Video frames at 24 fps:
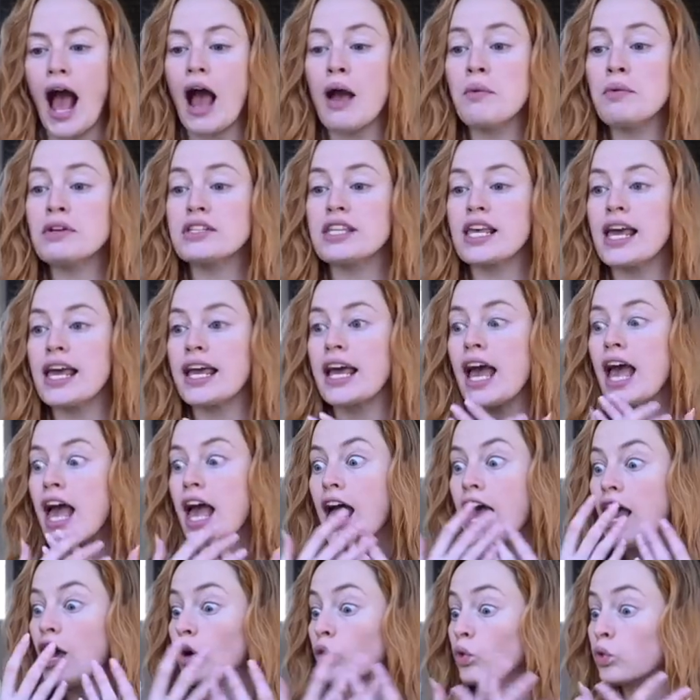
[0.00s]
I was like
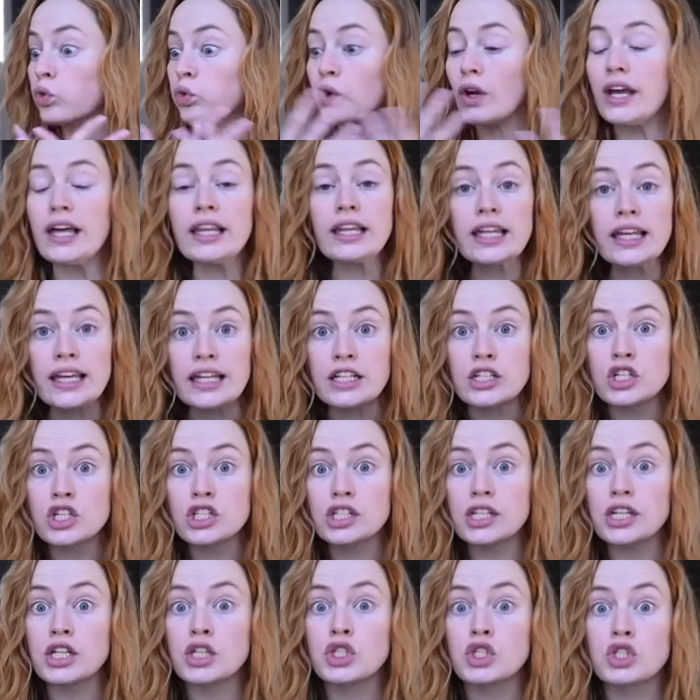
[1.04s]
really
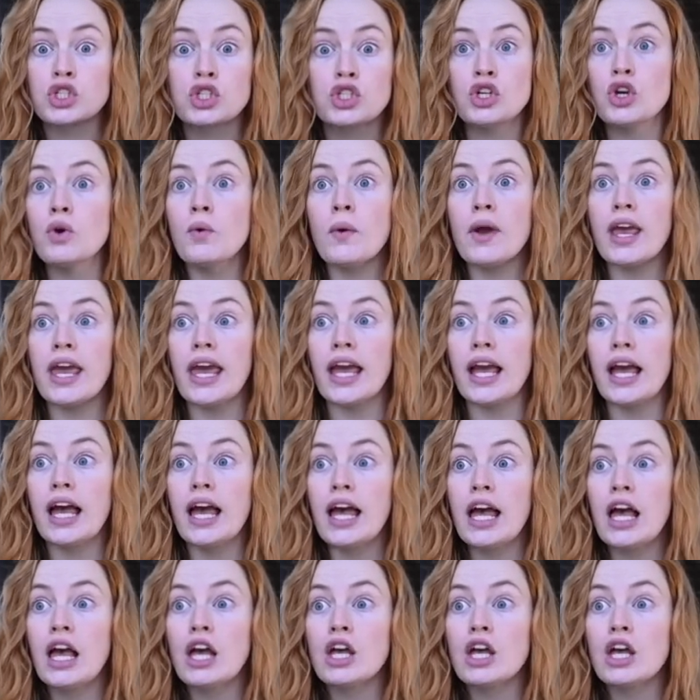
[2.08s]
just like doing